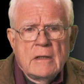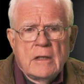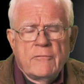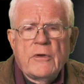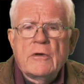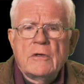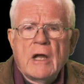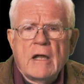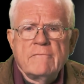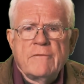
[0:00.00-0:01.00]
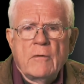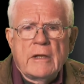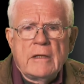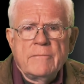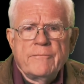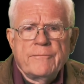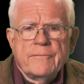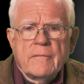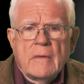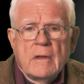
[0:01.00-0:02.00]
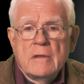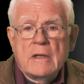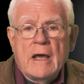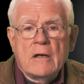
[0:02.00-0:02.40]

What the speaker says: If we are not voting, then